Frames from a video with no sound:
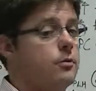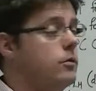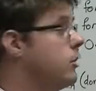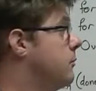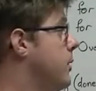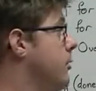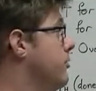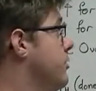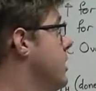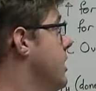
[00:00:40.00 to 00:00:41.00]

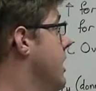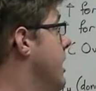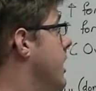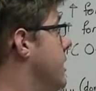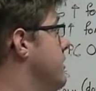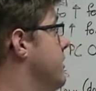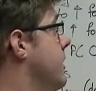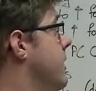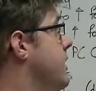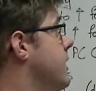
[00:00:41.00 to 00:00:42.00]
pulse at
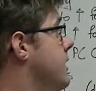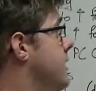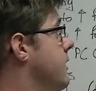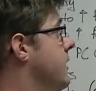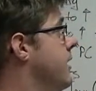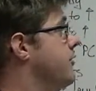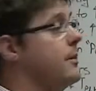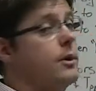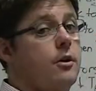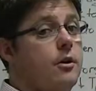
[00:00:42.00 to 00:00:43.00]
100
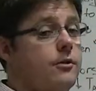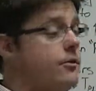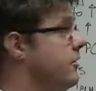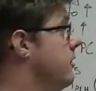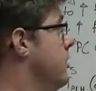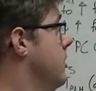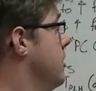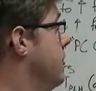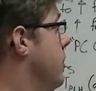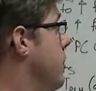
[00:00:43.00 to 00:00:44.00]
megahertz.
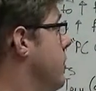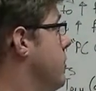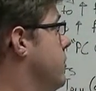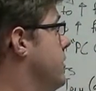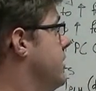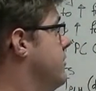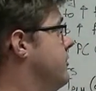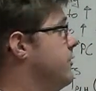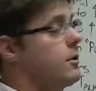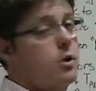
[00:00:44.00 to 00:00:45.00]
So it's
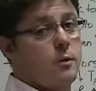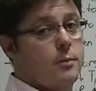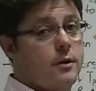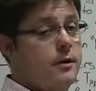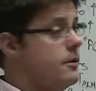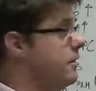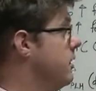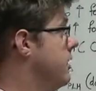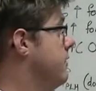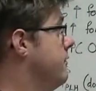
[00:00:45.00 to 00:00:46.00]
the clock period.
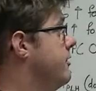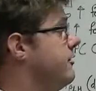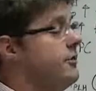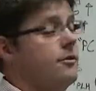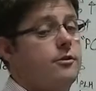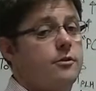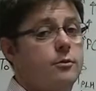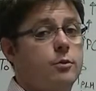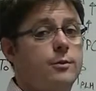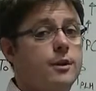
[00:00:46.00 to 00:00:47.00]
This instance
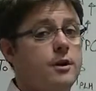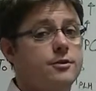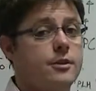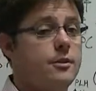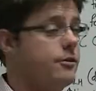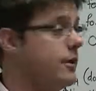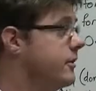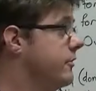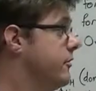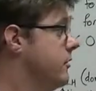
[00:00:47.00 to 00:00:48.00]
will be 100
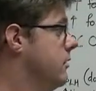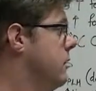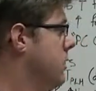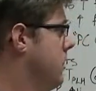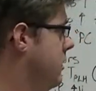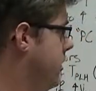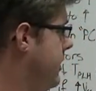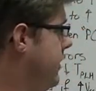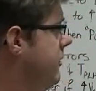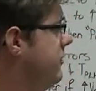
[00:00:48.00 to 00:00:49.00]
nanoseconds.
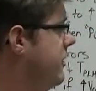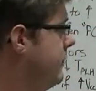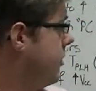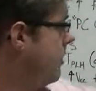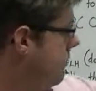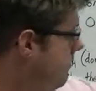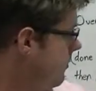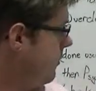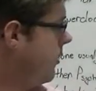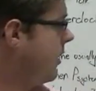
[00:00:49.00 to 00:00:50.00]
Here you can see my
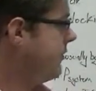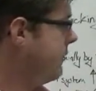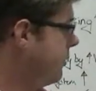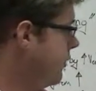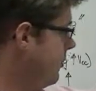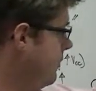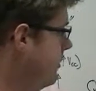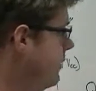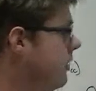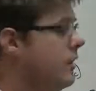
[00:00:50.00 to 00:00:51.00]
lines in blue
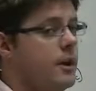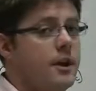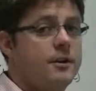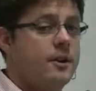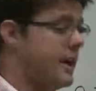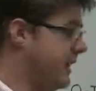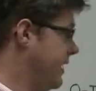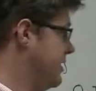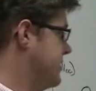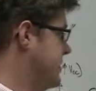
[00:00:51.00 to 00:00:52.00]

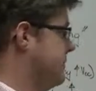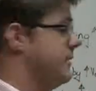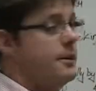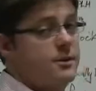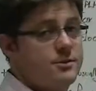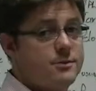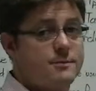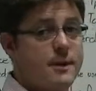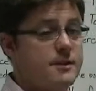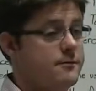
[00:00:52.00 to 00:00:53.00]
indicating each
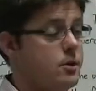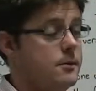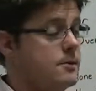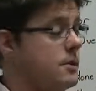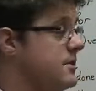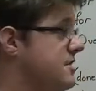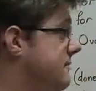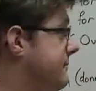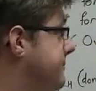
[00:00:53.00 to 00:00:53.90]
respective time slice.